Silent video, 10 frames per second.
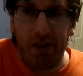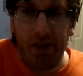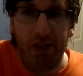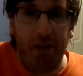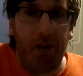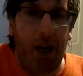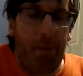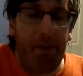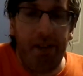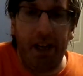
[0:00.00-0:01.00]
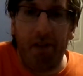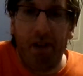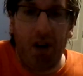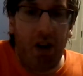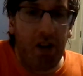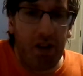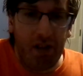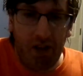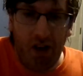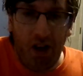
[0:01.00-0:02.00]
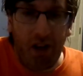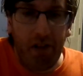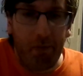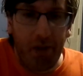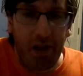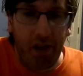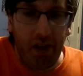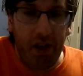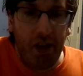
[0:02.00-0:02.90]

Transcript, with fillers: you know up and down the ho the hockey rink